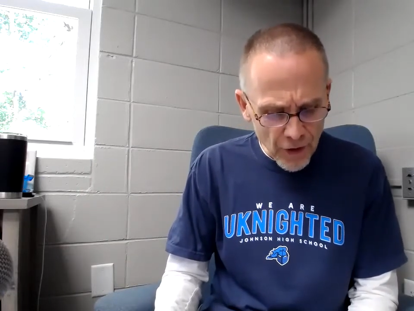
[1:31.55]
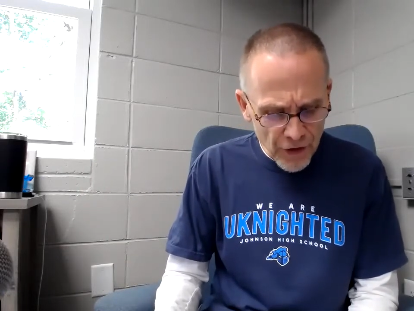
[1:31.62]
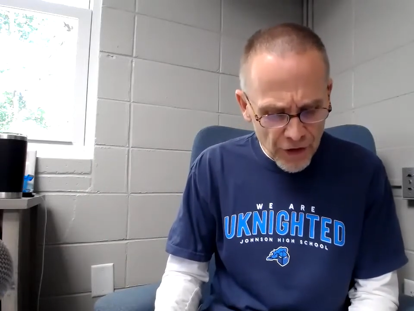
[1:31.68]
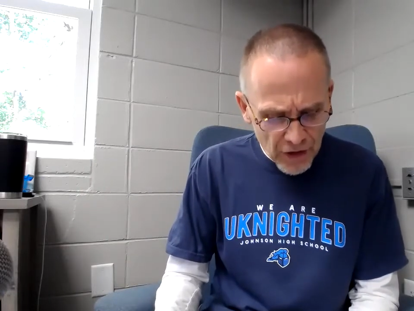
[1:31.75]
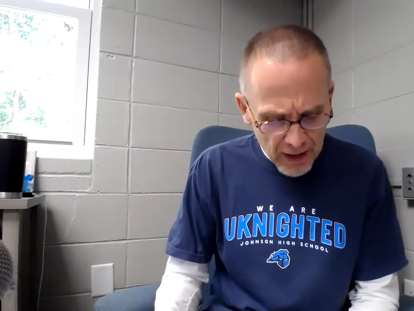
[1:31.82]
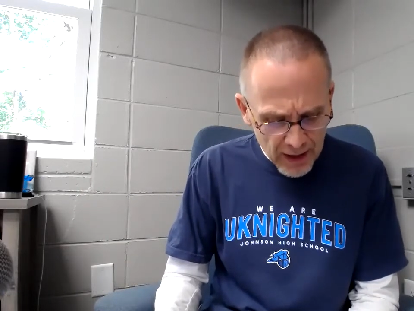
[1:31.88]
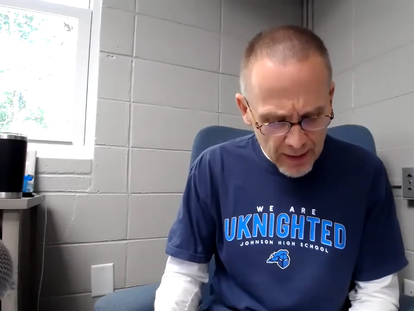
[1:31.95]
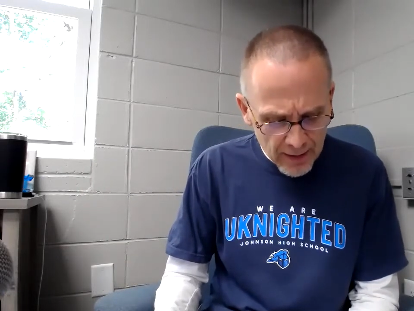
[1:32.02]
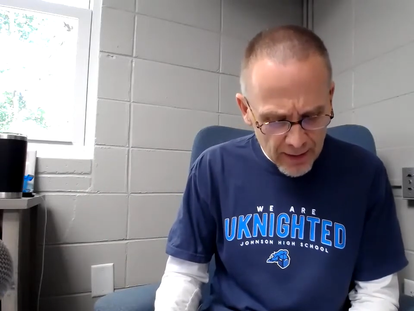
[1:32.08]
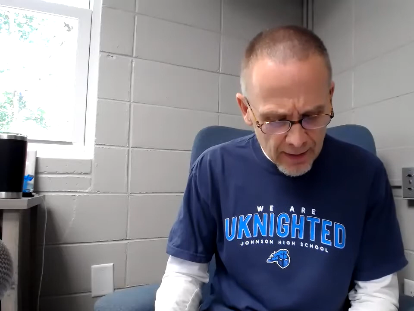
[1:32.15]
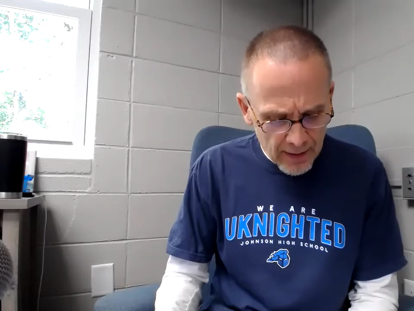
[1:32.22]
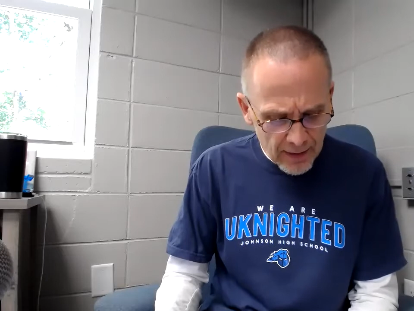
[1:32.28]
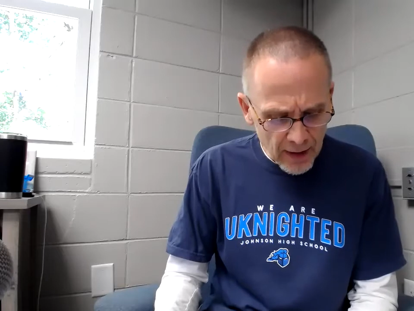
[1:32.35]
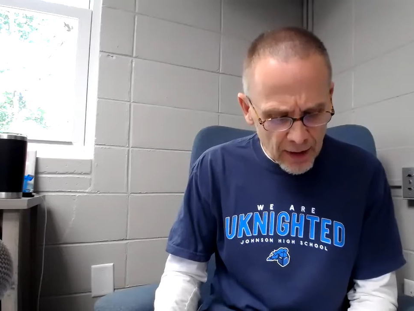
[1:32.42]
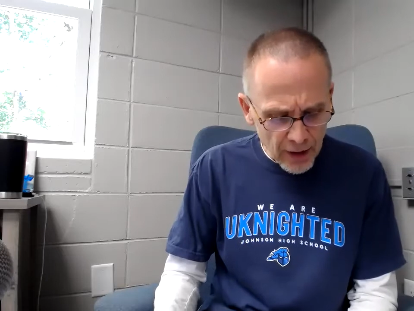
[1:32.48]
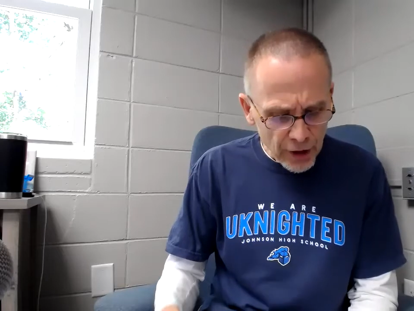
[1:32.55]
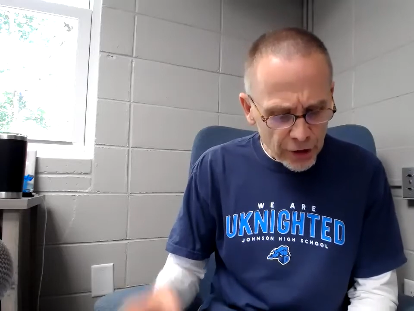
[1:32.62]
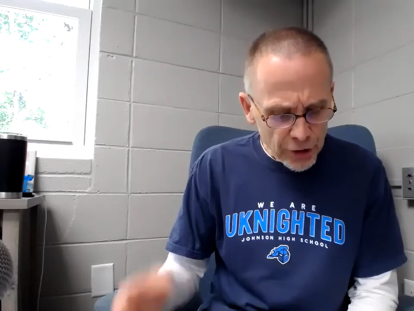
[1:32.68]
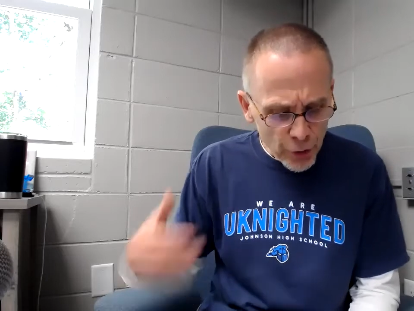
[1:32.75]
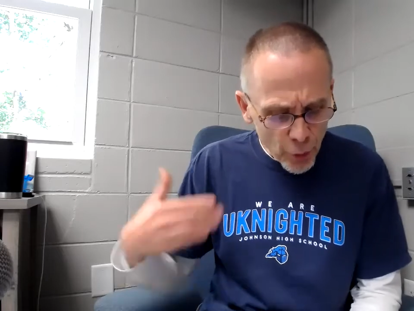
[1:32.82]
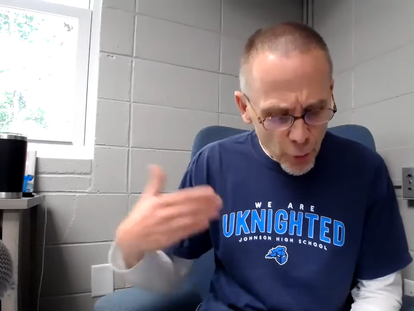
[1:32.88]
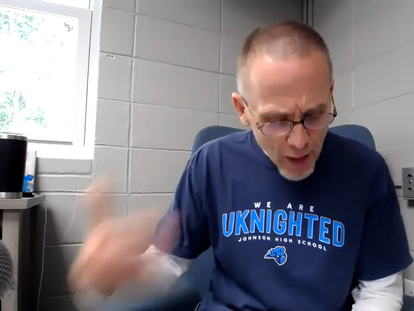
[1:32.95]
sins
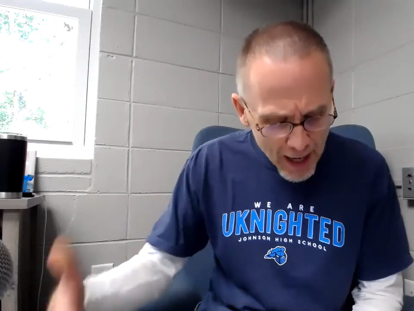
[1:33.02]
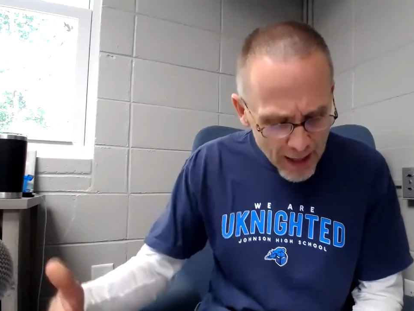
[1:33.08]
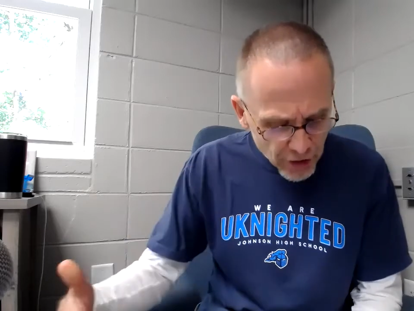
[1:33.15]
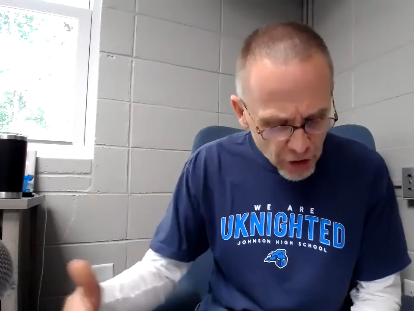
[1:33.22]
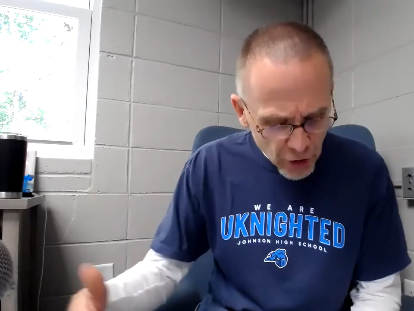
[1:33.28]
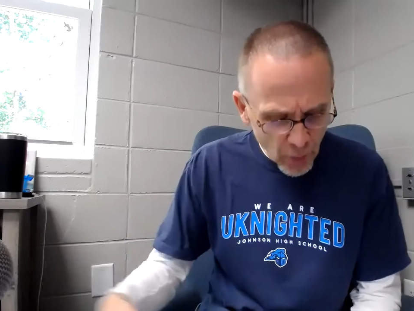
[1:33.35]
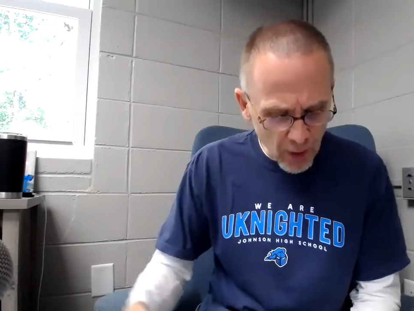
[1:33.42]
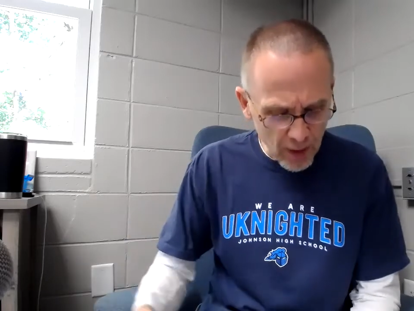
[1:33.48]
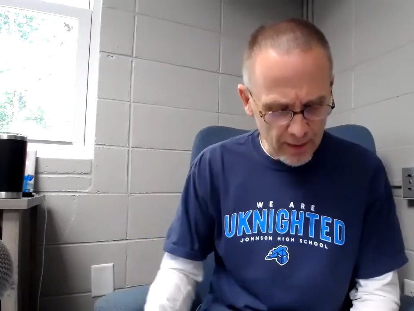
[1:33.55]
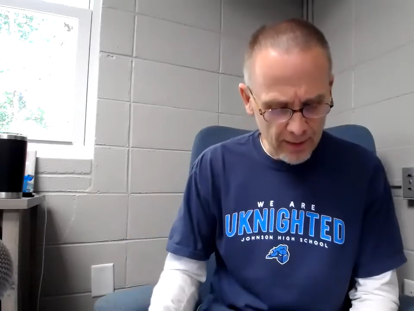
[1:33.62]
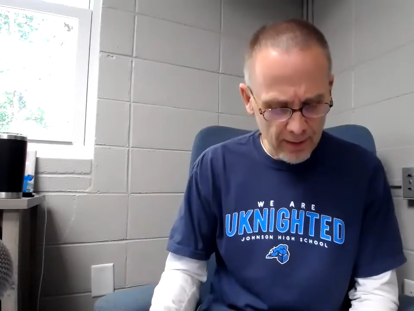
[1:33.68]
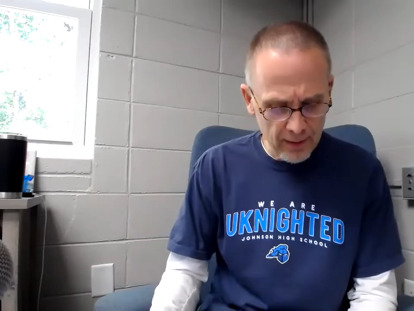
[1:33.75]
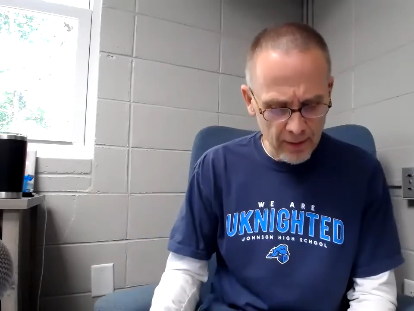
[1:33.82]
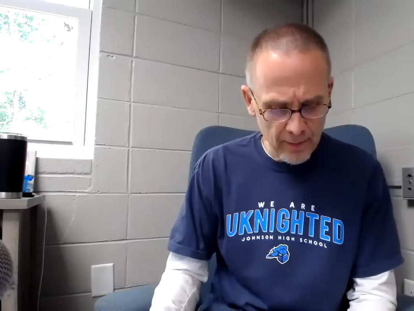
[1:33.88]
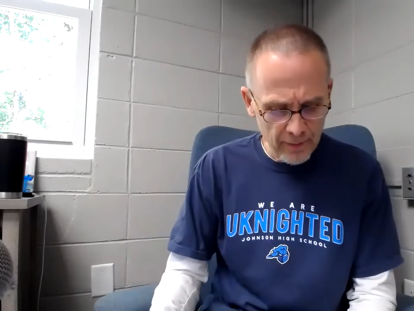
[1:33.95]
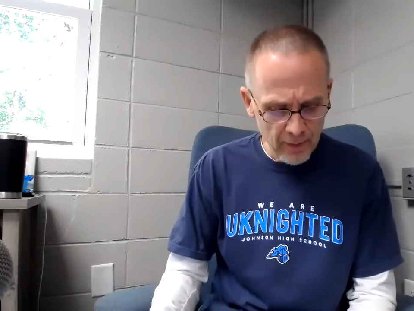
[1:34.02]
to rescue us